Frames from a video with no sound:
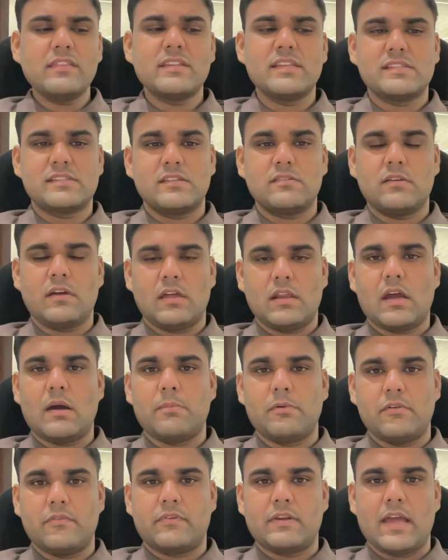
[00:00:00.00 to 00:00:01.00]
this a
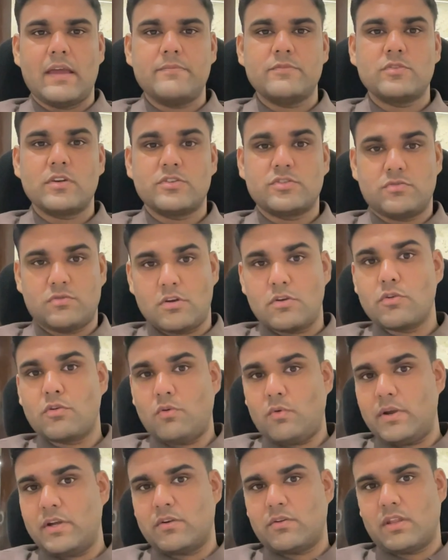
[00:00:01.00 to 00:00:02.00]
couple of times, so I shouldn't
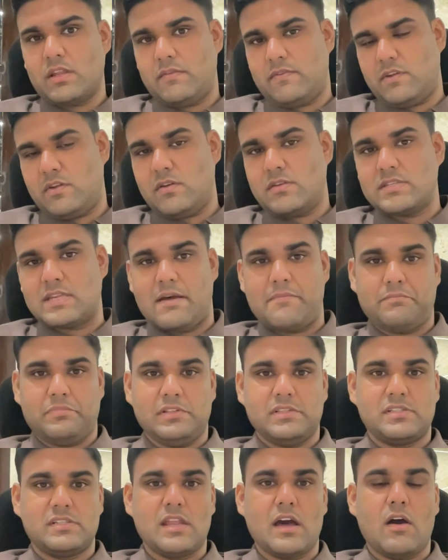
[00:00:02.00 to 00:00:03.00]
go into giving you
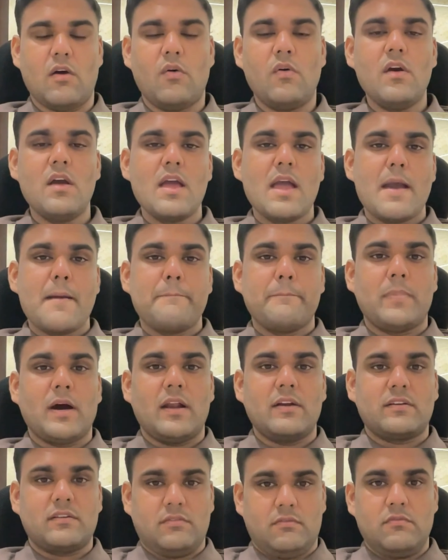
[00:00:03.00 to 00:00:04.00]
examples now,
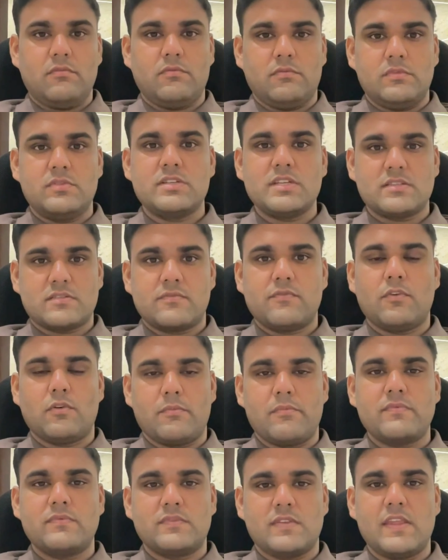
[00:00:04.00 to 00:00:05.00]
but just
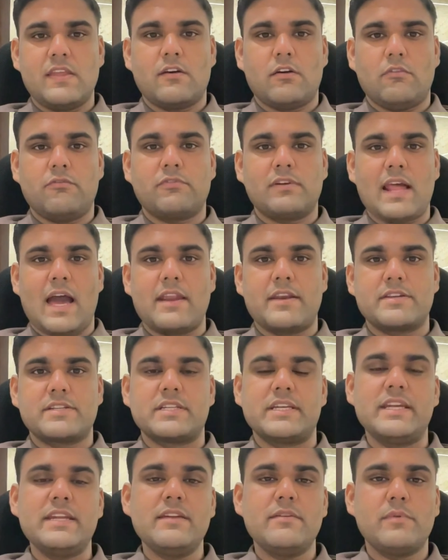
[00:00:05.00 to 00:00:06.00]
for sake of
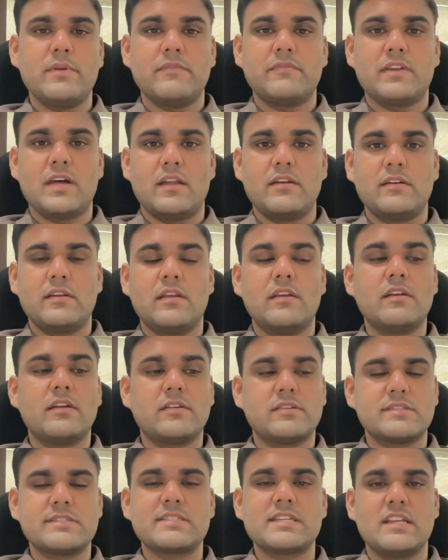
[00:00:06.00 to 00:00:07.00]
clarity, we have done
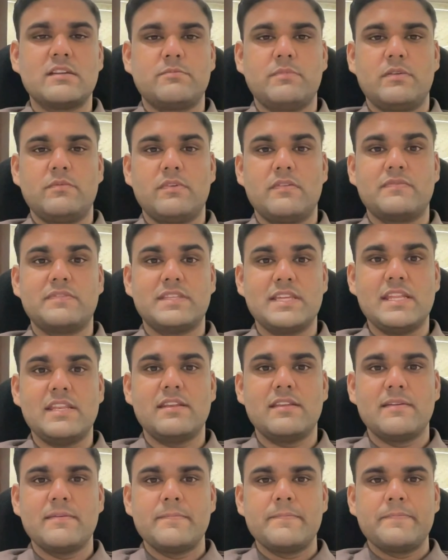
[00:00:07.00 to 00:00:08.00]
written statement. We have
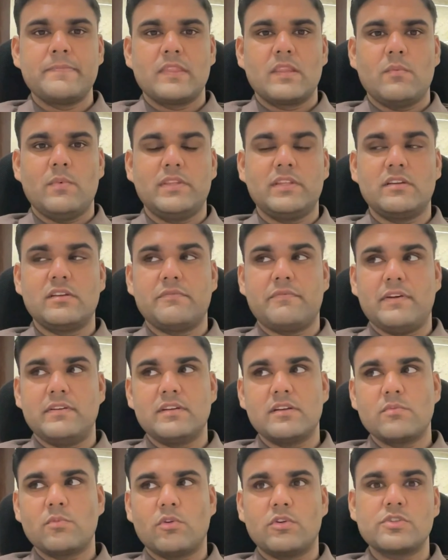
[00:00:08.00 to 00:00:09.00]
seen when the
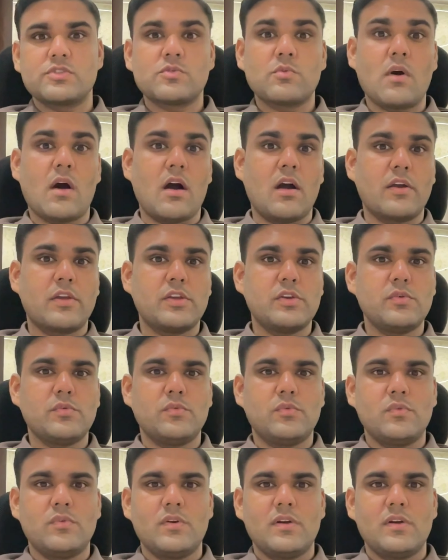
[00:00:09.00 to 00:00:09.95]
defendant wants to argue